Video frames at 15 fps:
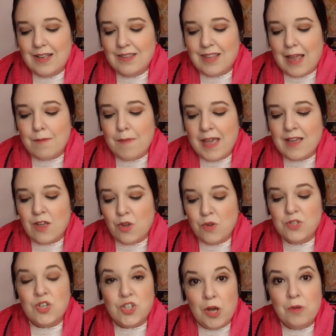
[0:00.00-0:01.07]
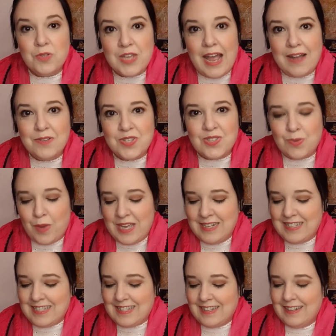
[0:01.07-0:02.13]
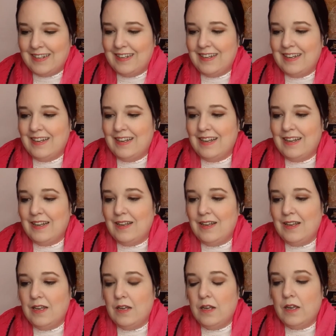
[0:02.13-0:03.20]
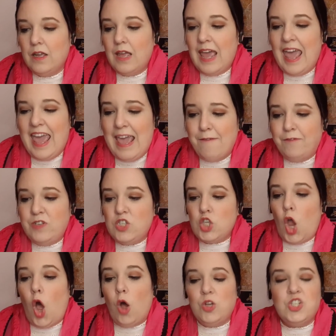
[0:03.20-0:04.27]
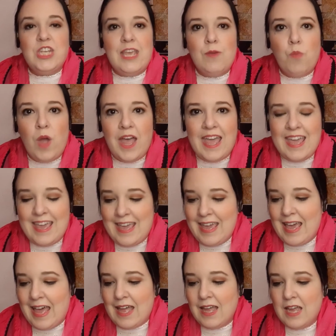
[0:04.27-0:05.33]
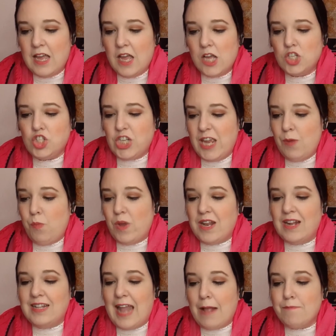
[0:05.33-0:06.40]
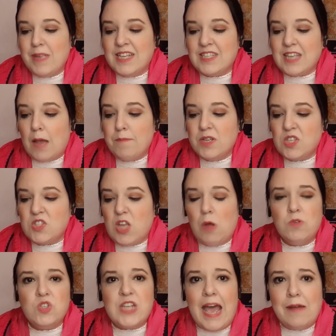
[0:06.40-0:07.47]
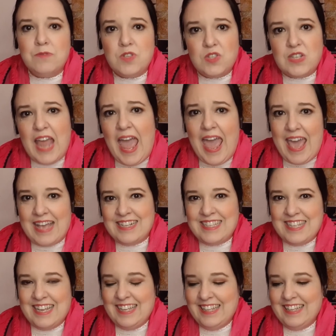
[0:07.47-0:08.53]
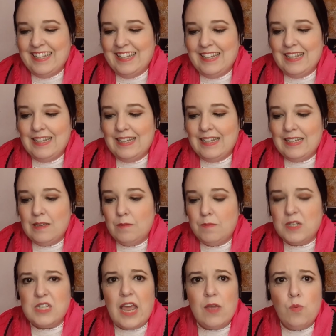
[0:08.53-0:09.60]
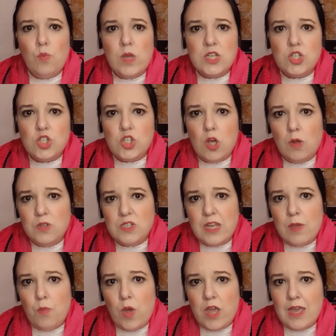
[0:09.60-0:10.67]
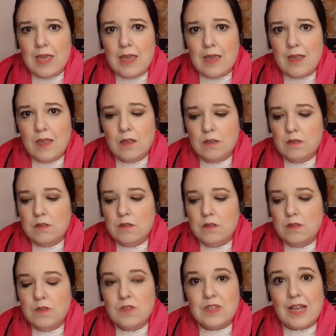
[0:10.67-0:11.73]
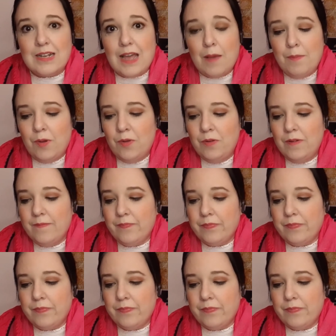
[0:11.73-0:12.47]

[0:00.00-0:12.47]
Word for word: They make good doll's house sweets." "If Tottie were here, she would have let me somersault downstairs. But I wish Tottie were here," said Apple.